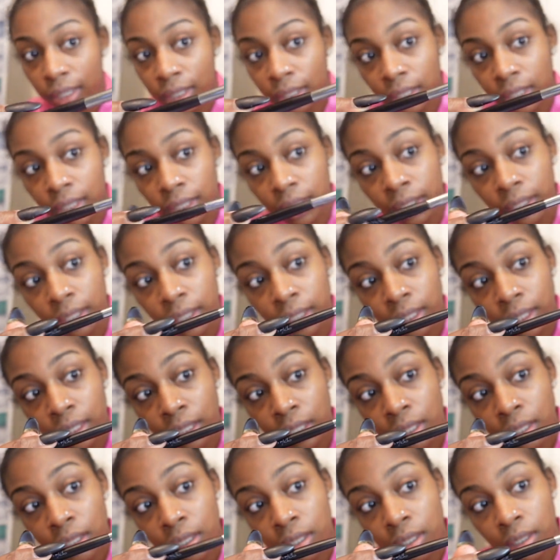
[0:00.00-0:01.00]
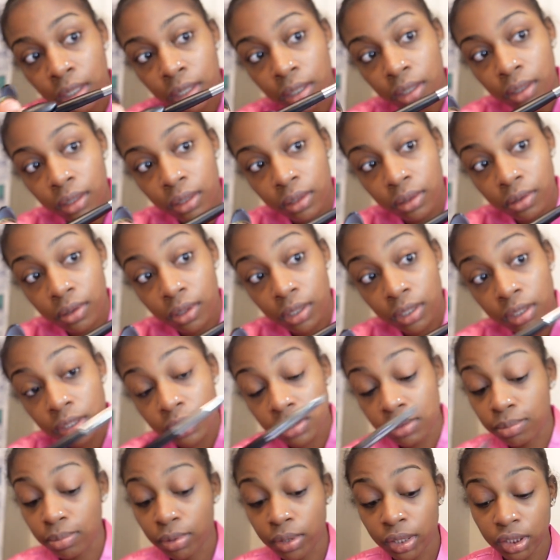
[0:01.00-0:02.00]
in here. Y'all, you know,
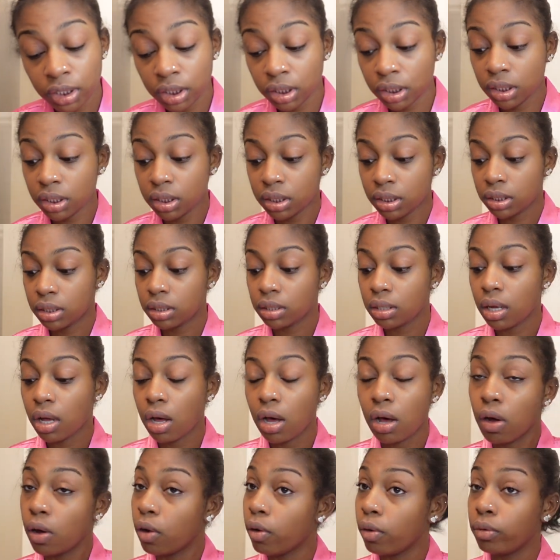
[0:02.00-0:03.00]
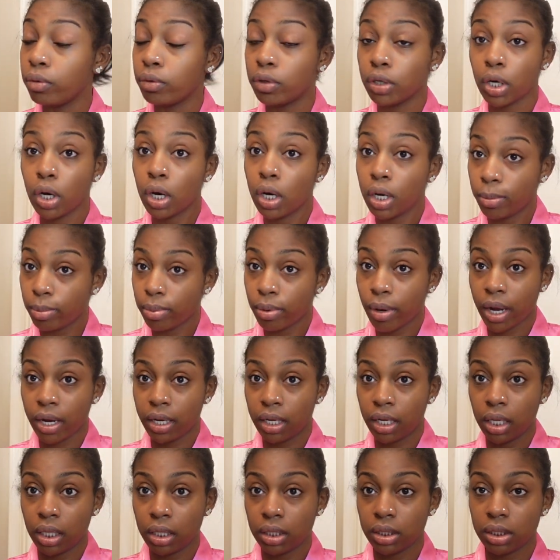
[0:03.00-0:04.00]
these brushes hold
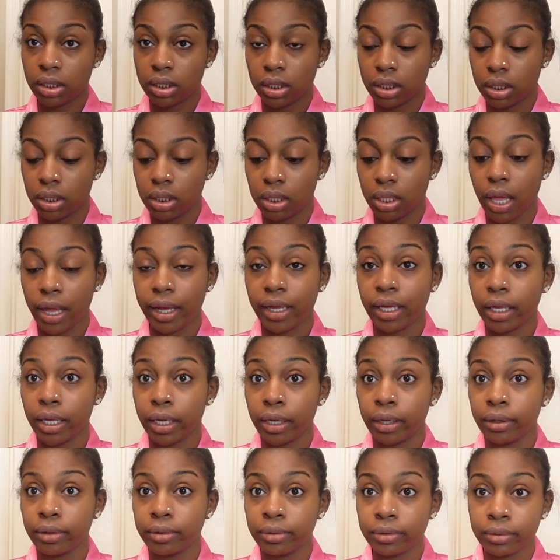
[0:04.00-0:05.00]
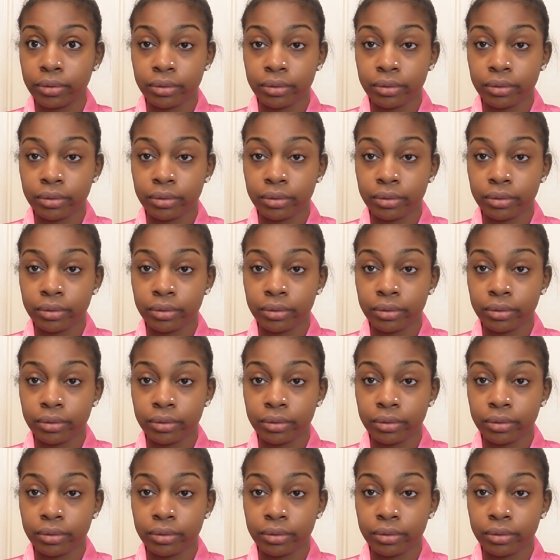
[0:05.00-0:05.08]
products like hell.